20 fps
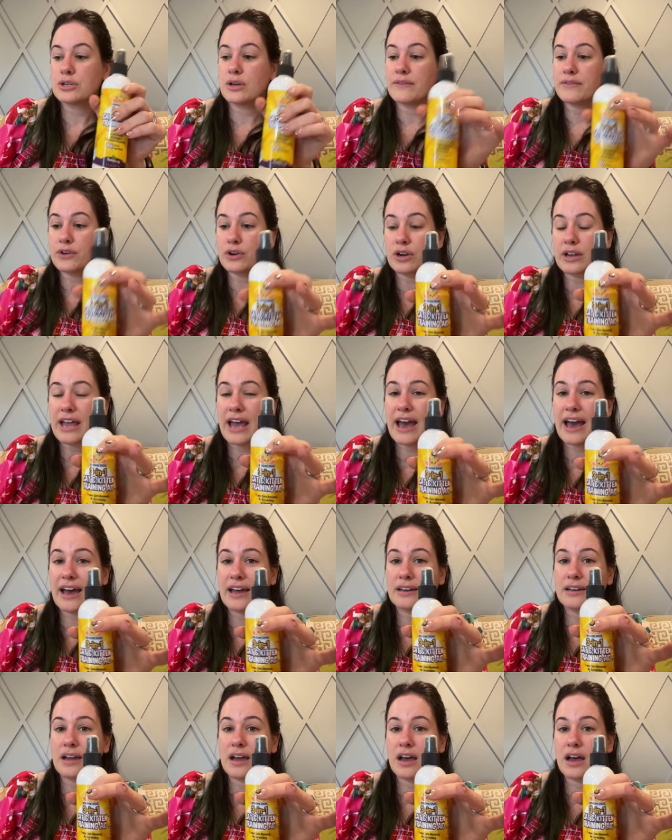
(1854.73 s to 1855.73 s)
So if your
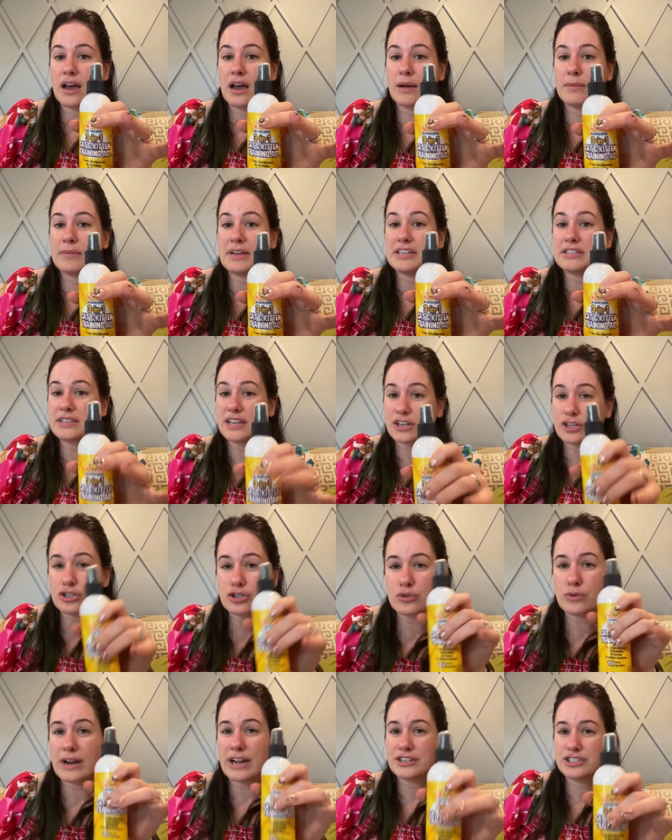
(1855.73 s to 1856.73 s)
cat um, is like
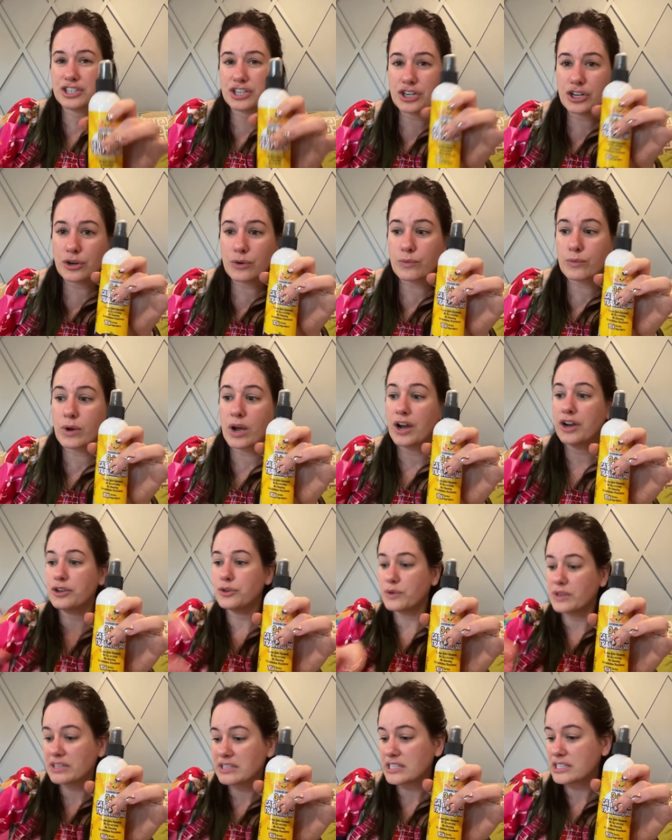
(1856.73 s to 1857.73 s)
scratching your
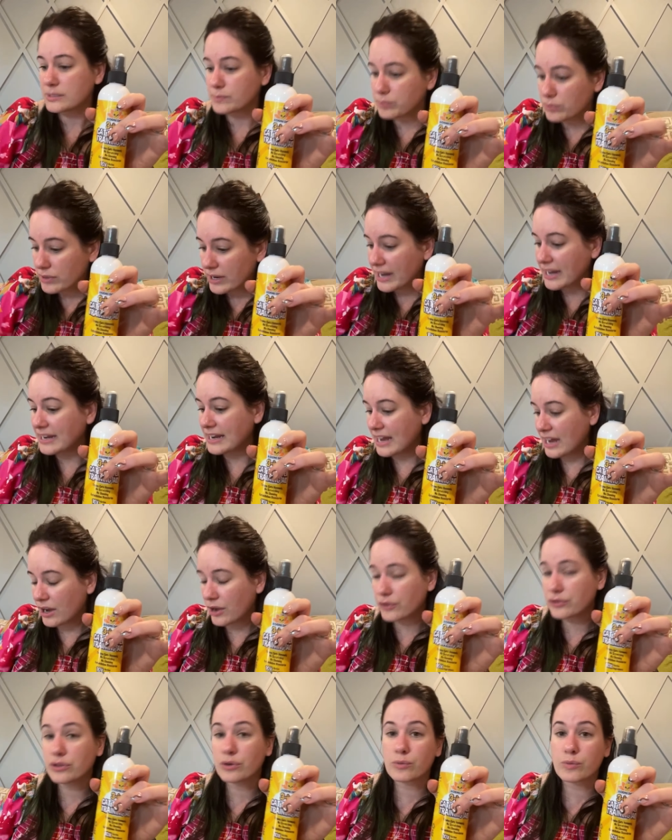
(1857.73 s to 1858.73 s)
rug, you can spray
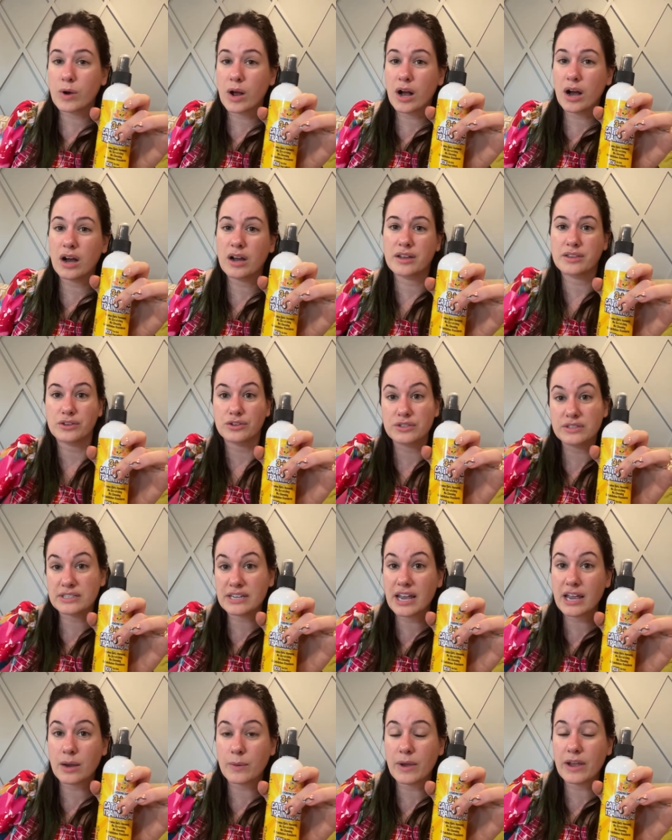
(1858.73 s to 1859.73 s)
down the rug and they'll
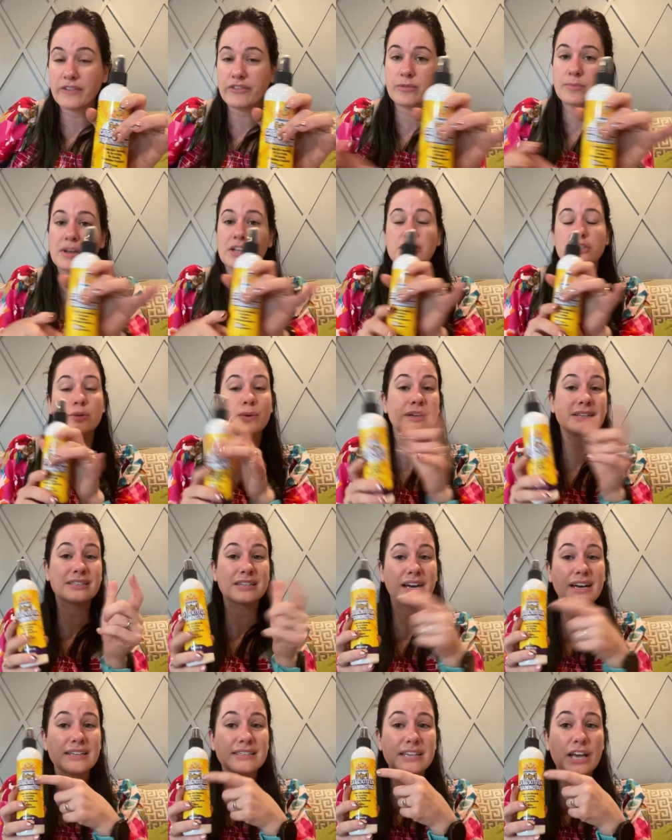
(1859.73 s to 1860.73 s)
stay away from it. So it
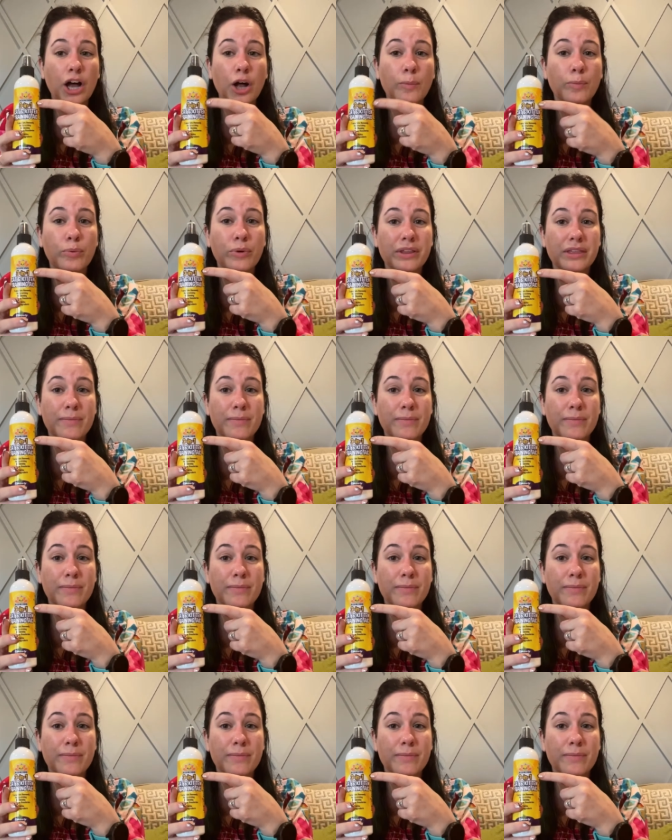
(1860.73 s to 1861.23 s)
does help